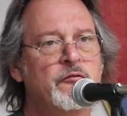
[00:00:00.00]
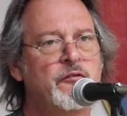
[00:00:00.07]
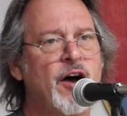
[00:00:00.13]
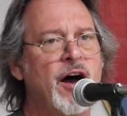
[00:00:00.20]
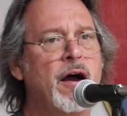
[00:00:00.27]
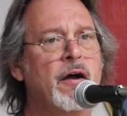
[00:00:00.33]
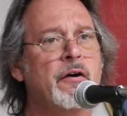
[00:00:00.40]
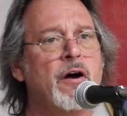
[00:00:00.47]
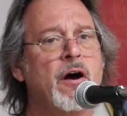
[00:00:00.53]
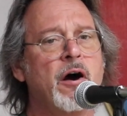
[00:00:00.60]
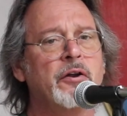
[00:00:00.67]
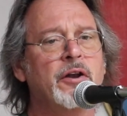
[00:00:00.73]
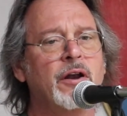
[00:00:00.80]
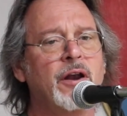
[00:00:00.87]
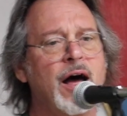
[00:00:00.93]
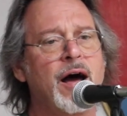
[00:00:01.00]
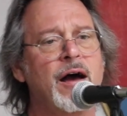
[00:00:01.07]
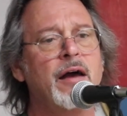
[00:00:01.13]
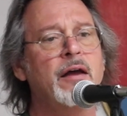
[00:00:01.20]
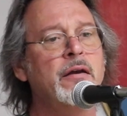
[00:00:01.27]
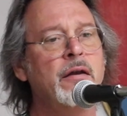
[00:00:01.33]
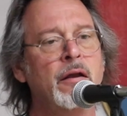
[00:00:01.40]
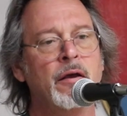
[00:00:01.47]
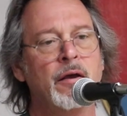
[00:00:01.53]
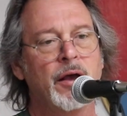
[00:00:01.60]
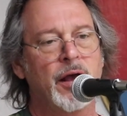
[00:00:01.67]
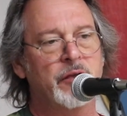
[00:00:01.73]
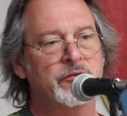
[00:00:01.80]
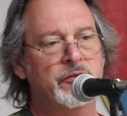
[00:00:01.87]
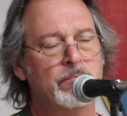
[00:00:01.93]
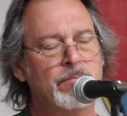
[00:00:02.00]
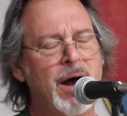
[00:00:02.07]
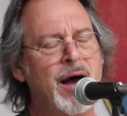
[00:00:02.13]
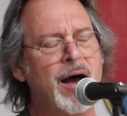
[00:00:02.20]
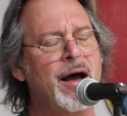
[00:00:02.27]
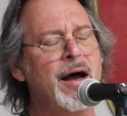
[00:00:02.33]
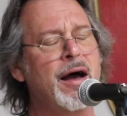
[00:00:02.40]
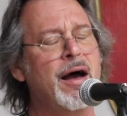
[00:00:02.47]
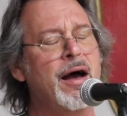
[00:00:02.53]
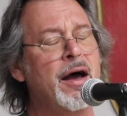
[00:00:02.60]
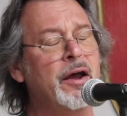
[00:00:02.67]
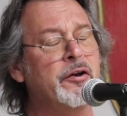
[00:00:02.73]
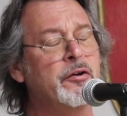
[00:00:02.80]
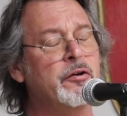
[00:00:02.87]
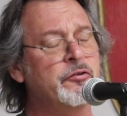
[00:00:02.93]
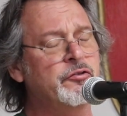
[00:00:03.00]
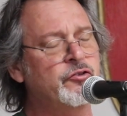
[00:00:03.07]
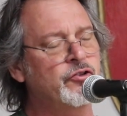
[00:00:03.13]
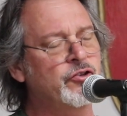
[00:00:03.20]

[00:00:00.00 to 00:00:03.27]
fired on the line as the miners'